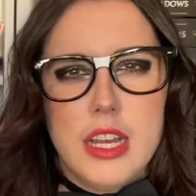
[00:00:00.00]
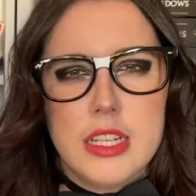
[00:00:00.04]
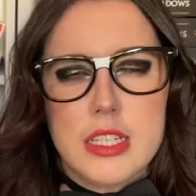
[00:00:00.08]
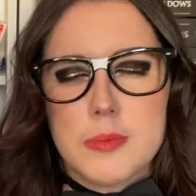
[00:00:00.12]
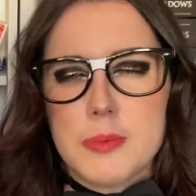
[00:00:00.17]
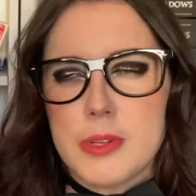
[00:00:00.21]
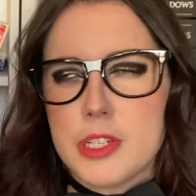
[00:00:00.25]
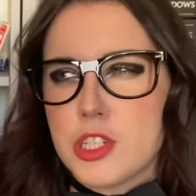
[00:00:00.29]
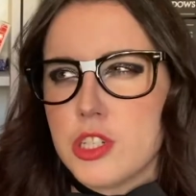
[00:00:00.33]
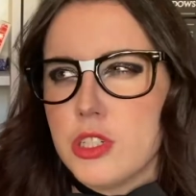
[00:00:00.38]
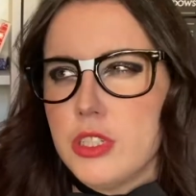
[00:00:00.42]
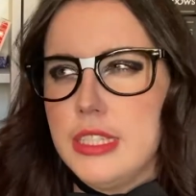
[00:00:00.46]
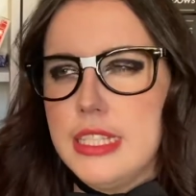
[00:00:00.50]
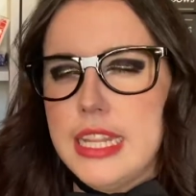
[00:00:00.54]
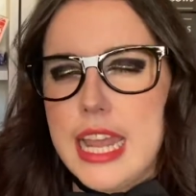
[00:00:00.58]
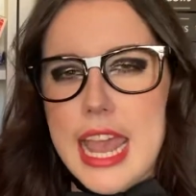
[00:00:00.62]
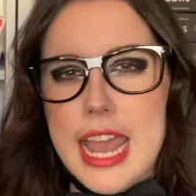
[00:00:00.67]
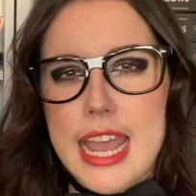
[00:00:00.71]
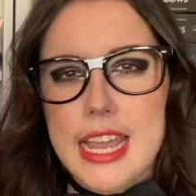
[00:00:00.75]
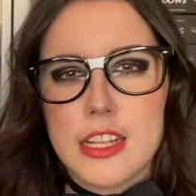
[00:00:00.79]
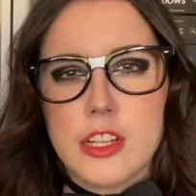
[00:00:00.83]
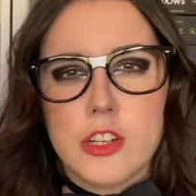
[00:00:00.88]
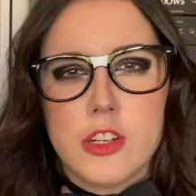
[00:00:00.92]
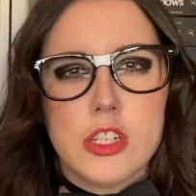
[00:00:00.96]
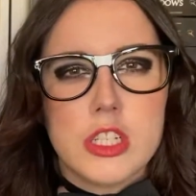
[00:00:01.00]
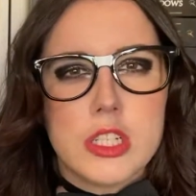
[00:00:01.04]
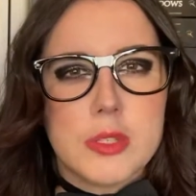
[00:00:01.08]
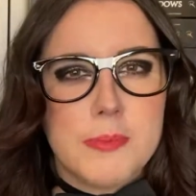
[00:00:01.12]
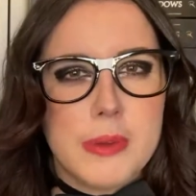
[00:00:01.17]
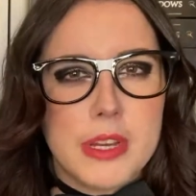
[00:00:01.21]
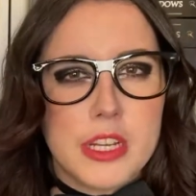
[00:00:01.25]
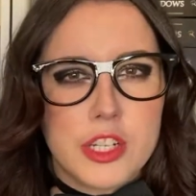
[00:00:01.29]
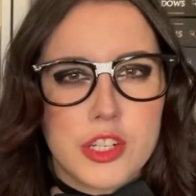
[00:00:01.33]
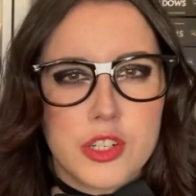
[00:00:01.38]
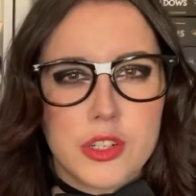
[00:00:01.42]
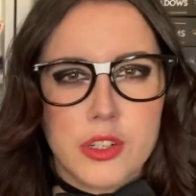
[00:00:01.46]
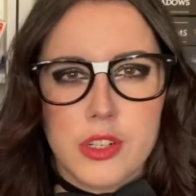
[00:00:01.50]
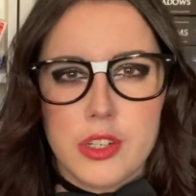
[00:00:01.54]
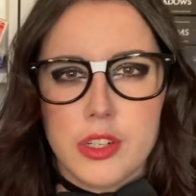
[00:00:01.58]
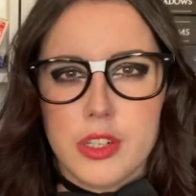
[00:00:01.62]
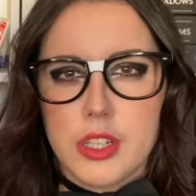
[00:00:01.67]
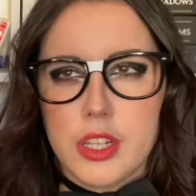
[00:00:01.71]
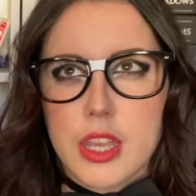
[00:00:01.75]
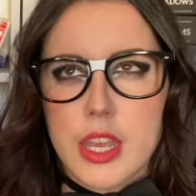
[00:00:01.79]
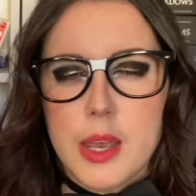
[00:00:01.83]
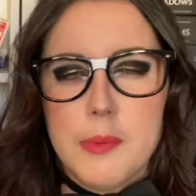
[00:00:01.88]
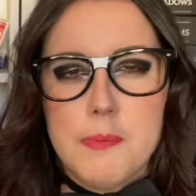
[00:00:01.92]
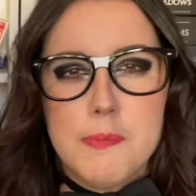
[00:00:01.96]
a special knack or a
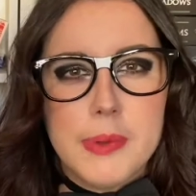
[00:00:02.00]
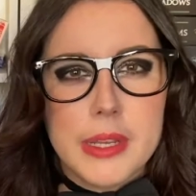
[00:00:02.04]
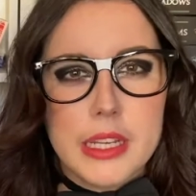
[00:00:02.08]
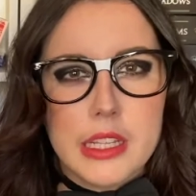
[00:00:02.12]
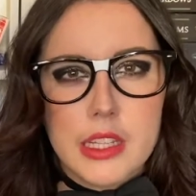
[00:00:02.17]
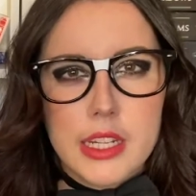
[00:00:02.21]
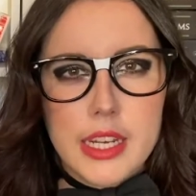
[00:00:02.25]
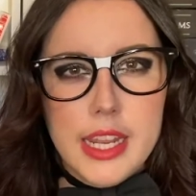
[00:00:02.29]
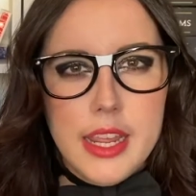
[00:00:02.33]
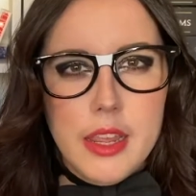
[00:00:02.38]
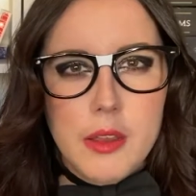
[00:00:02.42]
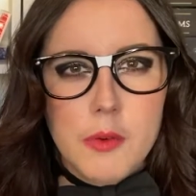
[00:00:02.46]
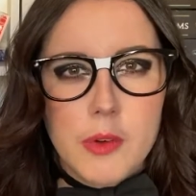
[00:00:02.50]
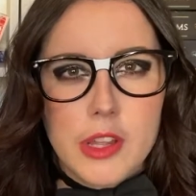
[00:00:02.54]
special ability,